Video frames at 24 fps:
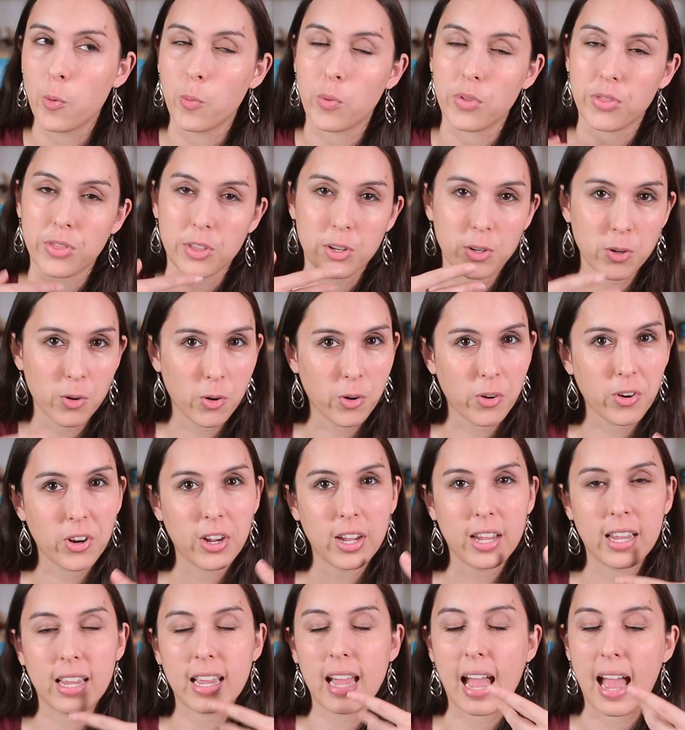with the
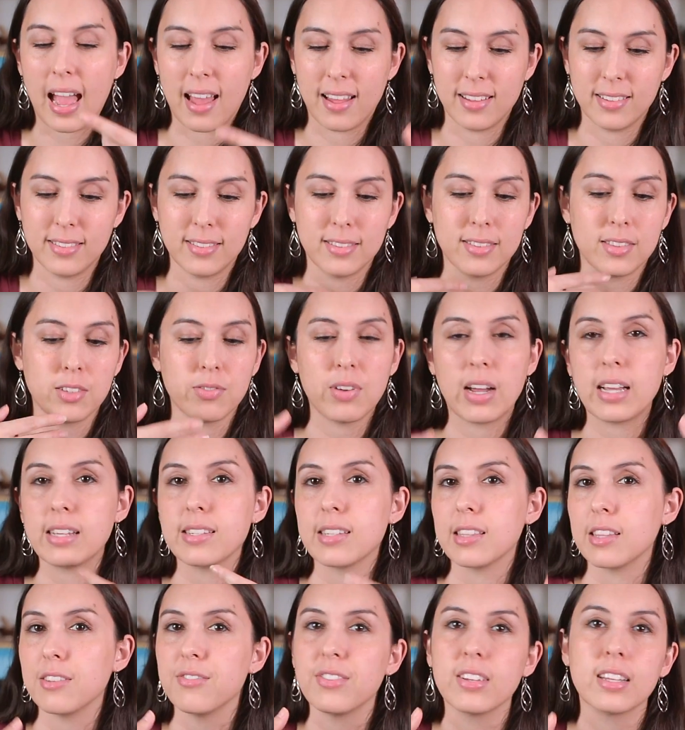nori and the
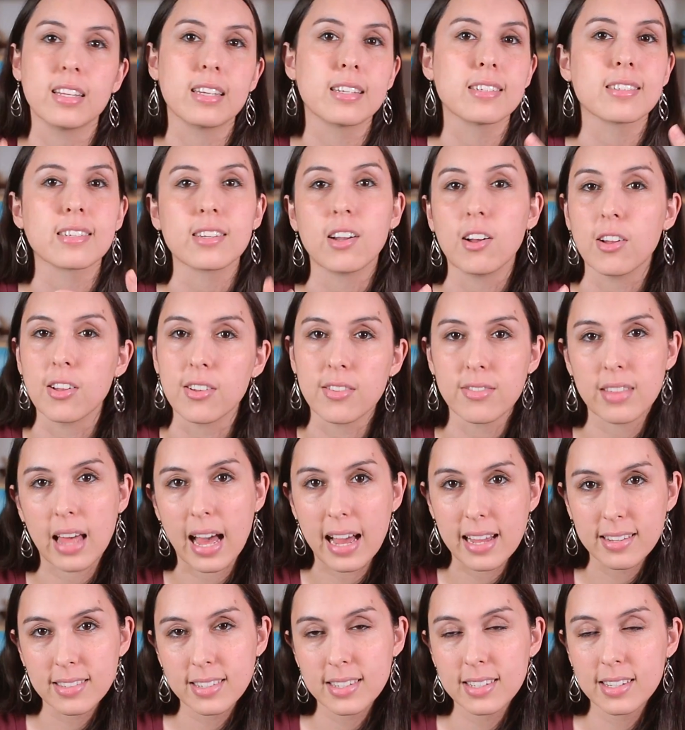rice and the fillings and all of
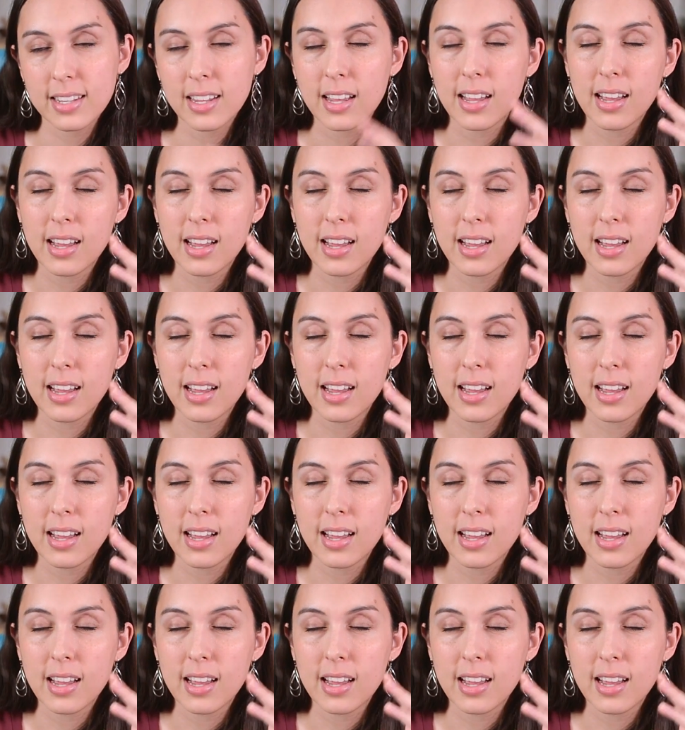that.